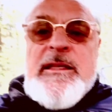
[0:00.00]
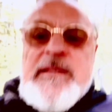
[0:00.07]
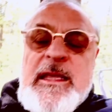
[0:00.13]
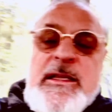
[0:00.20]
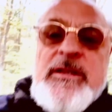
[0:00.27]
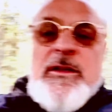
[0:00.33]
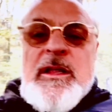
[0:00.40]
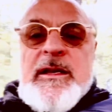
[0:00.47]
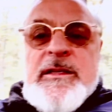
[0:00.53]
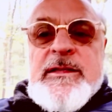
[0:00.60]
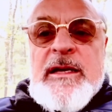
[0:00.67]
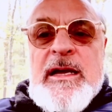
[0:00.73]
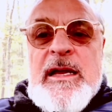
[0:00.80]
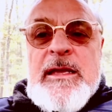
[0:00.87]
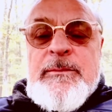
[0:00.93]
takes a lot of
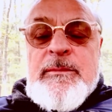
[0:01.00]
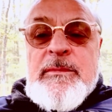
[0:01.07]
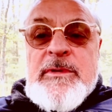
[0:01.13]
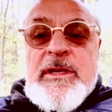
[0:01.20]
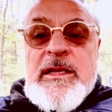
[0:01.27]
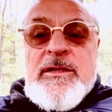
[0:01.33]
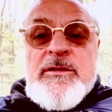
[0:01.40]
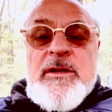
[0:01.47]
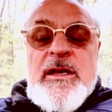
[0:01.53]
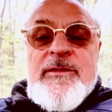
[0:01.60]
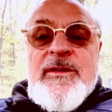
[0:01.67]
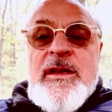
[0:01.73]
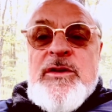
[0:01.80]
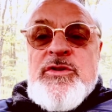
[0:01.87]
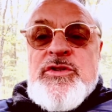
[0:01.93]
time, takes a lot of
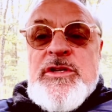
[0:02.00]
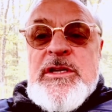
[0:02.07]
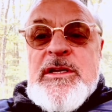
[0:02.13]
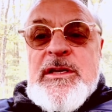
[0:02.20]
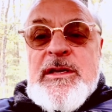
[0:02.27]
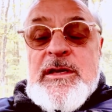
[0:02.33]
energy,